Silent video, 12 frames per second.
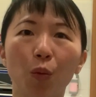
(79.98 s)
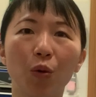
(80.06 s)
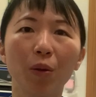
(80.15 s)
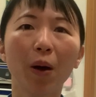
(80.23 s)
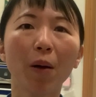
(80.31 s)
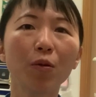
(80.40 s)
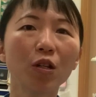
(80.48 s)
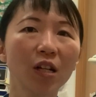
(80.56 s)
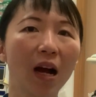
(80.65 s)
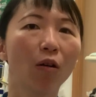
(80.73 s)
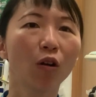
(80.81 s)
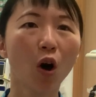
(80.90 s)
We published
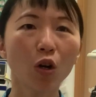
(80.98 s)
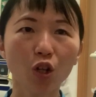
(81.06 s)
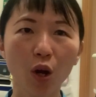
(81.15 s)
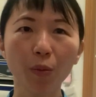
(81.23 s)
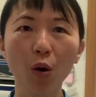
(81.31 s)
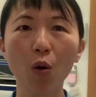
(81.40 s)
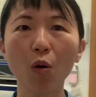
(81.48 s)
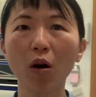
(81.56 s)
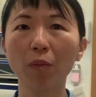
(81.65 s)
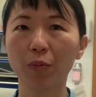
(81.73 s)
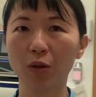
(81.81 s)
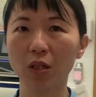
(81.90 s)
our long-term
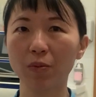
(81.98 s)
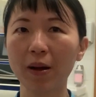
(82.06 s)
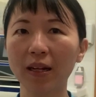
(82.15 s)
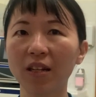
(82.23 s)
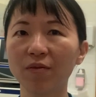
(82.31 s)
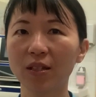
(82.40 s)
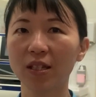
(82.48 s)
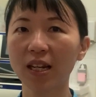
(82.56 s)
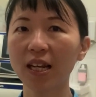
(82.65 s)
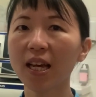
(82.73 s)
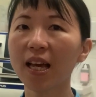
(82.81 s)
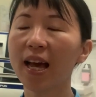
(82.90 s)
cohort prospective
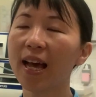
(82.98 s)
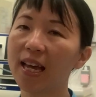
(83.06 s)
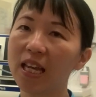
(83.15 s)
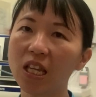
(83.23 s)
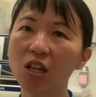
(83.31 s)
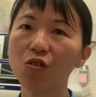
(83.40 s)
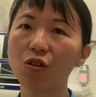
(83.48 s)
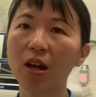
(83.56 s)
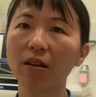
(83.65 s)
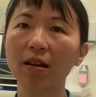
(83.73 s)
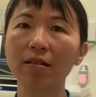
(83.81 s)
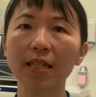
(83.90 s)
study in year
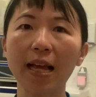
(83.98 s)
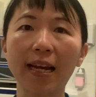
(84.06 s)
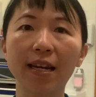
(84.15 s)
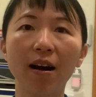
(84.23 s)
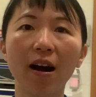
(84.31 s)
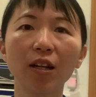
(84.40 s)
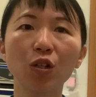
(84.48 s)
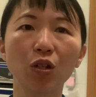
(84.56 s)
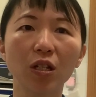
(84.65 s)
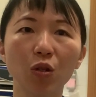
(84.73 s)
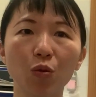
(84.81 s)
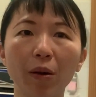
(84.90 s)
2009 to
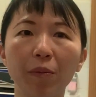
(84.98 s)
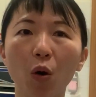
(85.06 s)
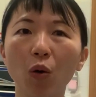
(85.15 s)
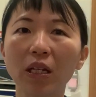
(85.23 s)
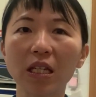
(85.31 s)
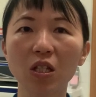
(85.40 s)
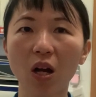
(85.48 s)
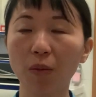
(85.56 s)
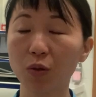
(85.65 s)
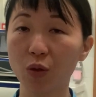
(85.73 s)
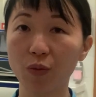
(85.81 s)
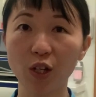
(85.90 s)
describe all these
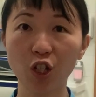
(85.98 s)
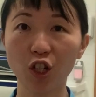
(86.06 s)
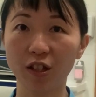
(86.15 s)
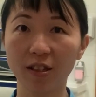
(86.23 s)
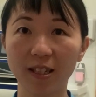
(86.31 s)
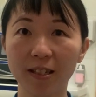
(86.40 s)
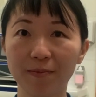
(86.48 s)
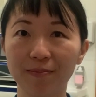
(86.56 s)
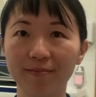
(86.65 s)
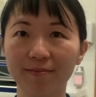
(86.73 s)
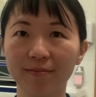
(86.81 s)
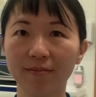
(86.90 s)
observations.
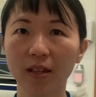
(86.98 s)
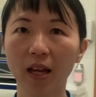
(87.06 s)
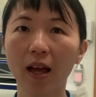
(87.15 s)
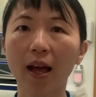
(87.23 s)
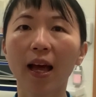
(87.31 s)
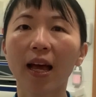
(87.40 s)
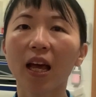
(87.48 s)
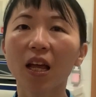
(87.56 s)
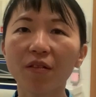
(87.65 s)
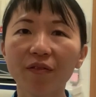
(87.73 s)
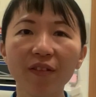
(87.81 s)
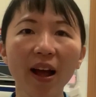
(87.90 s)

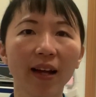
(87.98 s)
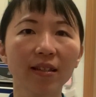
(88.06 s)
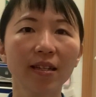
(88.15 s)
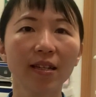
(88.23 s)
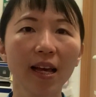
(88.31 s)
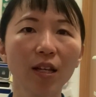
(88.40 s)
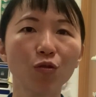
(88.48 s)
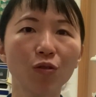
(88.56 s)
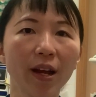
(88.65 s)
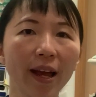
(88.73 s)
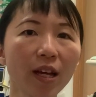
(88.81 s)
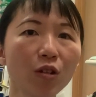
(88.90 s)
In fact,
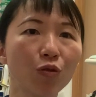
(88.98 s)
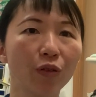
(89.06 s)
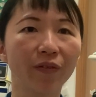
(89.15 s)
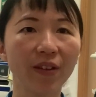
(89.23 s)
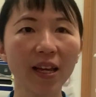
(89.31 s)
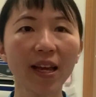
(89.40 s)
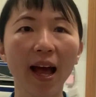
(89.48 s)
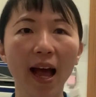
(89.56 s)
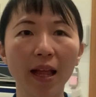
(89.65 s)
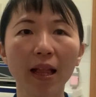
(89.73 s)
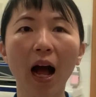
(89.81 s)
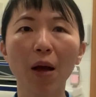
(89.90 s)
gastric atrophy
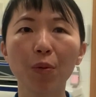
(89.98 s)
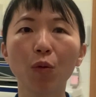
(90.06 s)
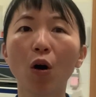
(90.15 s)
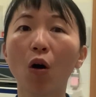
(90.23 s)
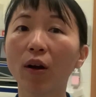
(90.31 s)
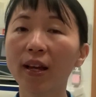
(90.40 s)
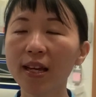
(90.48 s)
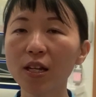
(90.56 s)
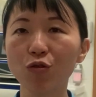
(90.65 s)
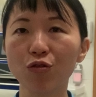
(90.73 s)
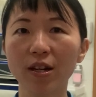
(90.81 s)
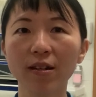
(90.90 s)
and
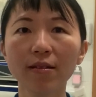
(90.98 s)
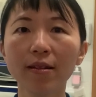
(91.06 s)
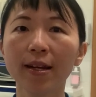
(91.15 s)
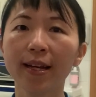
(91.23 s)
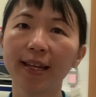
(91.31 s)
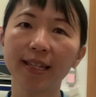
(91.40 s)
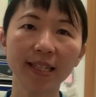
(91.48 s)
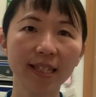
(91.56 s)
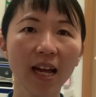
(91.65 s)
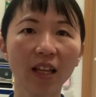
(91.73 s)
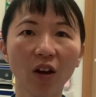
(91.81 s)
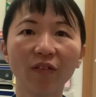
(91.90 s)
hypochlorhydria
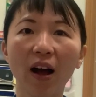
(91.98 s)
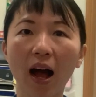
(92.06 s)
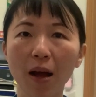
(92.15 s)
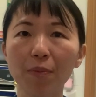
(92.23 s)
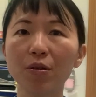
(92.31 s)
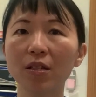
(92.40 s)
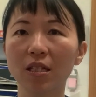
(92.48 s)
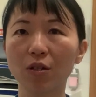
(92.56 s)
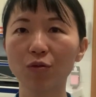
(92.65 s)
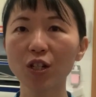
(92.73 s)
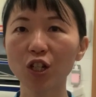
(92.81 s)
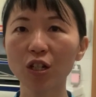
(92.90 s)
instead of
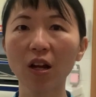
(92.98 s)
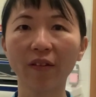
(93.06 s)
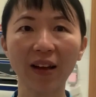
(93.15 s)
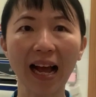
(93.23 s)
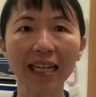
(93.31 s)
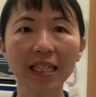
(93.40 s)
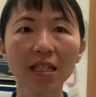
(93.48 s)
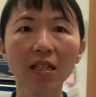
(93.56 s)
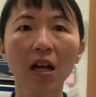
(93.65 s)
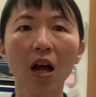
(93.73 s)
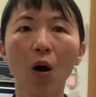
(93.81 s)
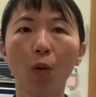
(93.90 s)
hypersecretion of acid
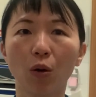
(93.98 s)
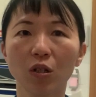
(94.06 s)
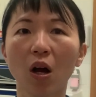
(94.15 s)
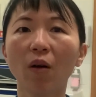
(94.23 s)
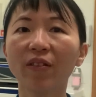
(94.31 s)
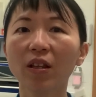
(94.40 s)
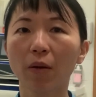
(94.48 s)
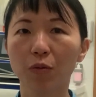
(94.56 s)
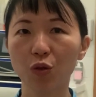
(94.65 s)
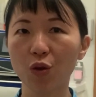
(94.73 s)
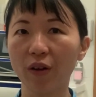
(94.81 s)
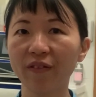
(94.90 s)
was often
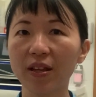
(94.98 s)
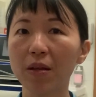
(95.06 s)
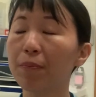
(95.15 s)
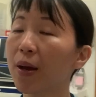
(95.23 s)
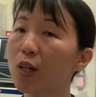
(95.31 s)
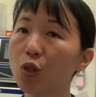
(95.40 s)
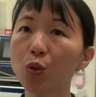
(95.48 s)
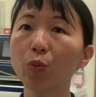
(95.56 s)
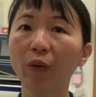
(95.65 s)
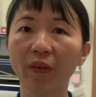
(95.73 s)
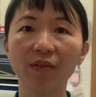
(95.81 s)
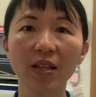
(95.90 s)
observed in
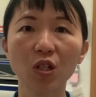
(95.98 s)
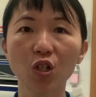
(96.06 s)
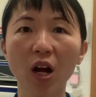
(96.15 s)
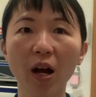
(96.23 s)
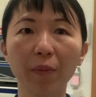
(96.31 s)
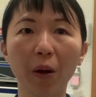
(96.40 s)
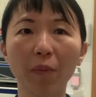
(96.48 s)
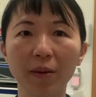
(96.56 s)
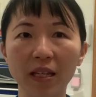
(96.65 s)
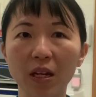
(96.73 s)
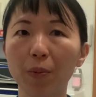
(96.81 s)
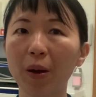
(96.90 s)
patients with this type of
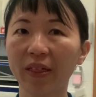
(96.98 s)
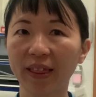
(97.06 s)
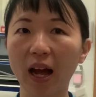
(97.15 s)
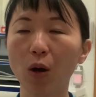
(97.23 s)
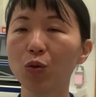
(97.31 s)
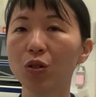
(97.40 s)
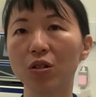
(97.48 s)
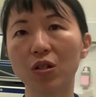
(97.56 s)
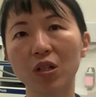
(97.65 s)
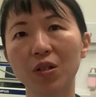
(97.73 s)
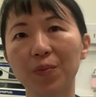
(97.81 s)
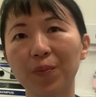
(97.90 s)
idiopathic
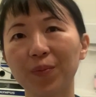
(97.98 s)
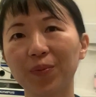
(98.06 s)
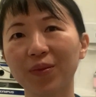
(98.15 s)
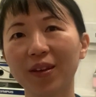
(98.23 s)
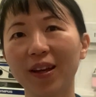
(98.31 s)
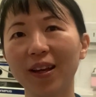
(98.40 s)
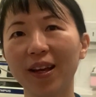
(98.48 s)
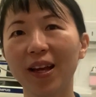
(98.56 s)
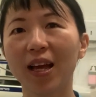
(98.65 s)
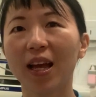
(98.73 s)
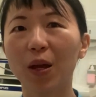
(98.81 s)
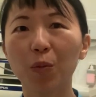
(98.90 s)
ulcers.
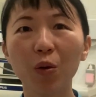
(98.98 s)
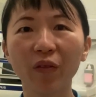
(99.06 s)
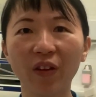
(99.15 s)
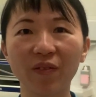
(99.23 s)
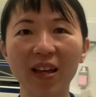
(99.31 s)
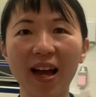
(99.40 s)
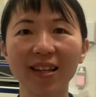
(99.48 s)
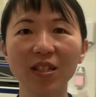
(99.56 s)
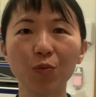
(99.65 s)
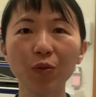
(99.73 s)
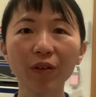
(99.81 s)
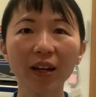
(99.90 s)
In view of that,
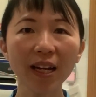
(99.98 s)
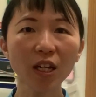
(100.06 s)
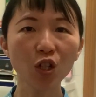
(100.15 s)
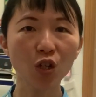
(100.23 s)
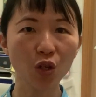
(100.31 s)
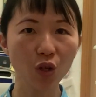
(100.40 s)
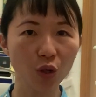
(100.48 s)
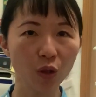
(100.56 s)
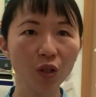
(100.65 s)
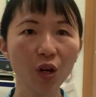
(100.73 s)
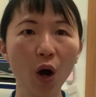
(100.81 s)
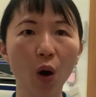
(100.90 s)
we would like to
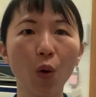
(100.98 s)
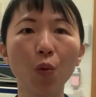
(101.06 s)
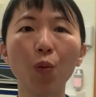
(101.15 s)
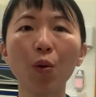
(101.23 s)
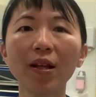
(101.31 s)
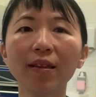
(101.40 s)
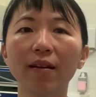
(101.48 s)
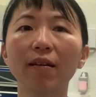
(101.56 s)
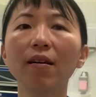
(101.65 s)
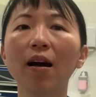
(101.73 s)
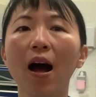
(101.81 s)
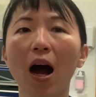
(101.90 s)
know
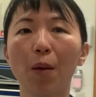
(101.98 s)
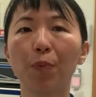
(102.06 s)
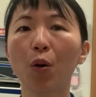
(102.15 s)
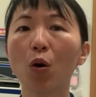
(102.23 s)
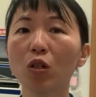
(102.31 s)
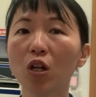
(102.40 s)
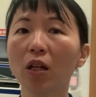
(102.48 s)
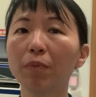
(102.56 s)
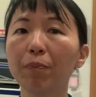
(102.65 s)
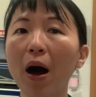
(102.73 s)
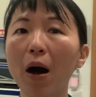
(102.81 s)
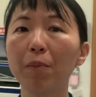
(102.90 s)
whether a proton
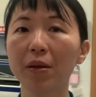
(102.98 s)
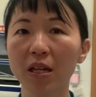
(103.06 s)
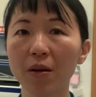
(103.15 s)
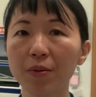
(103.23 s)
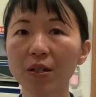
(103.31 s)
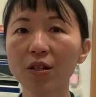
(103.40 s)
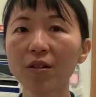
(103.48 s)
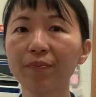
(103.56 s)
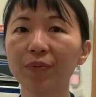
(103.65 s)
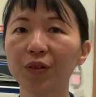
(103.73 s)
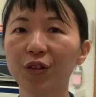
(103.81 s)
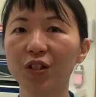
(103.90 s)
pump inhibitor,
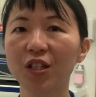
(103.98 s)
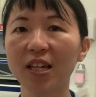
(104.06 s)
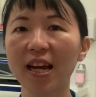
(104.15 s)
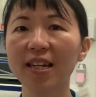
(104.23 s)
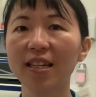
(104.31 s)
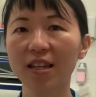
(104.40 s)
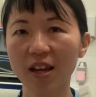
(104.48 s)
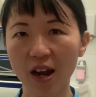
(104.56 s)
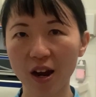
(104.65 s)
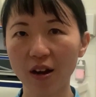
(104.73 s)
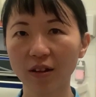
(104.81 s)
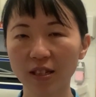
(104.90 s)
the standard,
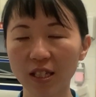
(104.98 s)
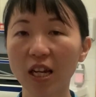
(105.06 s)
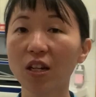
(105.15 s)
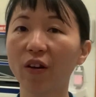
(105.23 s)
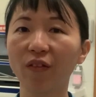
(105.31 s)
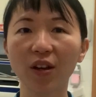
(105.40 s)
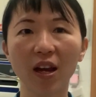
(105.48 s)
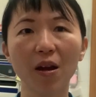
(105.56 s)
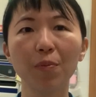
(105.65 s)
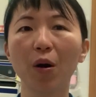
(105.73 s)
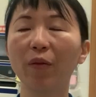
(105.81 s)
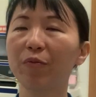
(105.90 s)
care, standard of
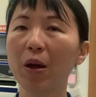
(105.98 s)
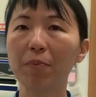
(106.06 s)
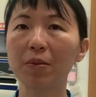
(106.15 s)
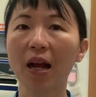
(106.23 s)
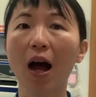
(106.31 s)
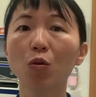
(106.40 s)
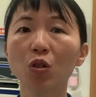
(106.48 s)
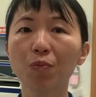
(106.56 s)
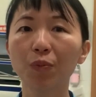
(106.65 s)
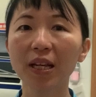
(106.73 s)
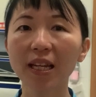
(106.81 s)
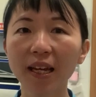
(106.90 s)
care for peptic ulcer
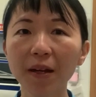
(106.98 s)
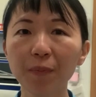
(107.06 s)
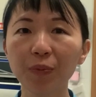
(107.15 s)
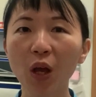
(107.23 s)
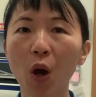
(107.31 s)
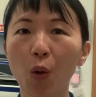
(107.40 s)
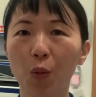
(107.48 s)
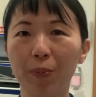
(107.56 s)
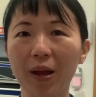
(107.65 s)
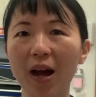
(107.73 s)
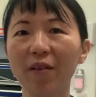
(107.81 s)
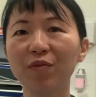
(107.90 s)
bleeding, would
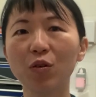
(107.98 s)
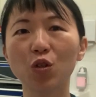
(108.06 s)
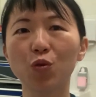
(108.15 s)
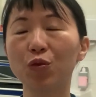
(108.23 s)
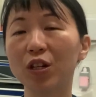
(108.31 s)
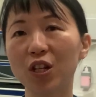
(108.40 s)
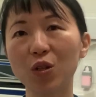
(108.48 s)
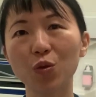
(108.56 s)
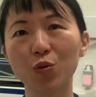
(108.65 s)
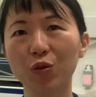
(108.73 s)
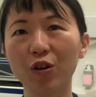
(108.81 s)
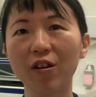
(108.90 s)
be helpful to
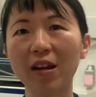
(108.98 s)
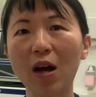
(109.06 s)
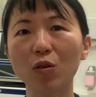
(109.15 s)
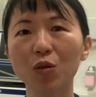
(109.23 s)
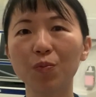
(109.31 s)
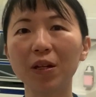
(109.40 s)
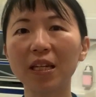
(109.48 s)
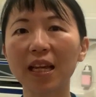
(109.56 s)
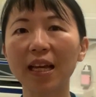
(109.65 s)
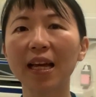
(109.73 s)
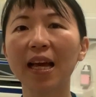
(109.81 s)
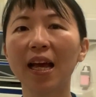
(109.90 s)
reduce recurrent ulcer
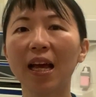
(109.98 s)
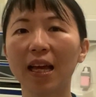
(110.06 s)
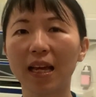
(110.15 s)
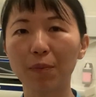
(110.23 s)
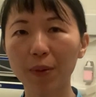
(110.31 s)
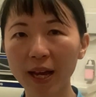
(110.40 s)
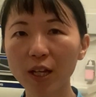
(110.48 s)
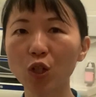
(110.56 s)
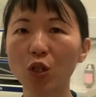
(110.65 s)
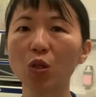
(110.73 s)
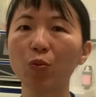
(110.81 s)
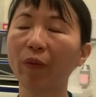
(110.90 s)
bleeding in
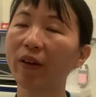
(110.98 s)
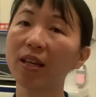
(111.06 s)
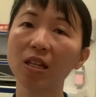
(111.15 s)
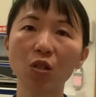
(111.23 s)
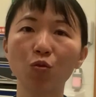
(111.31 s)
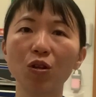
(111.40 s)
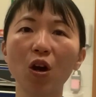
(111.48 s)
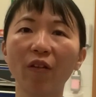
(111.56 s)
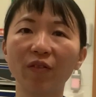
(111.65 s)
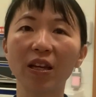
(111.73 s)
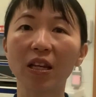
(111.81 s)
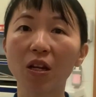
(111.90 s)
patients with a history
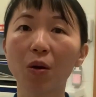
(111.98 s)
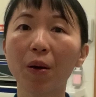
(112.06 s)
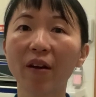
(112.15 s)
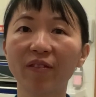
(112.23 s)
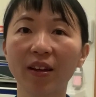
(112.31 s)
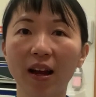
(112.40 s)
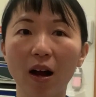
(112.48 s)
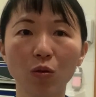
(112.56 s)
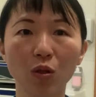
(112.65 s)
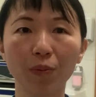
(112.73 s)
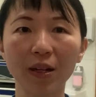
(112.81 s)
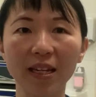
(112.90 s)
of idiopathic
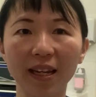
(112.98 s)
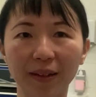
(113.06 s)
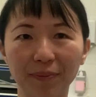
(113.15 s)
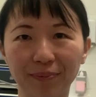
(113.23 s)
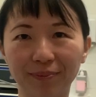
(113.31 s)
ulcer bleeding.